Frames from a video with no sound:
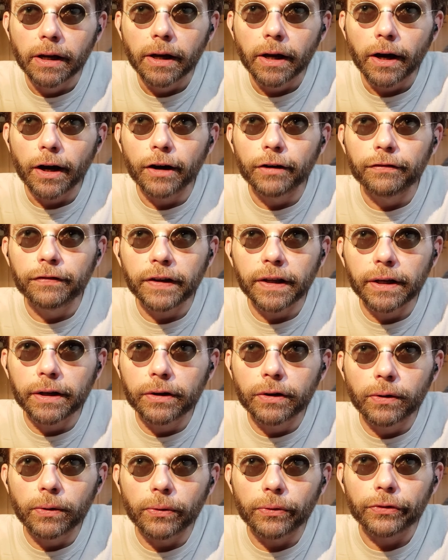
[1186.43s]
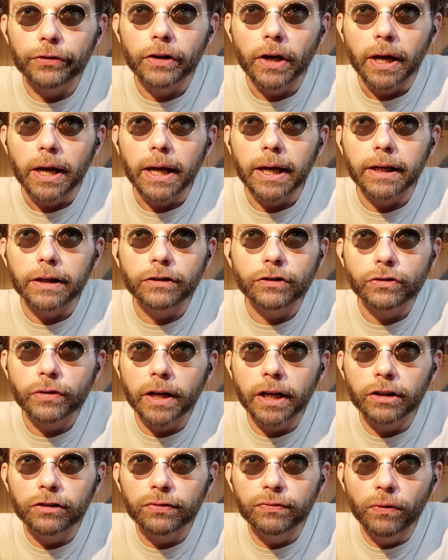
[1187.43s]
of vehicles in
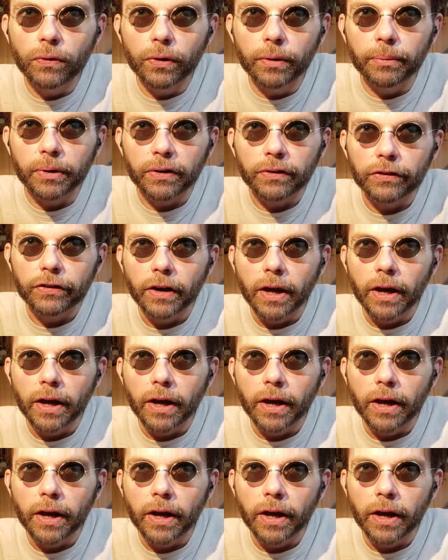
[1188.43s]
Transformers.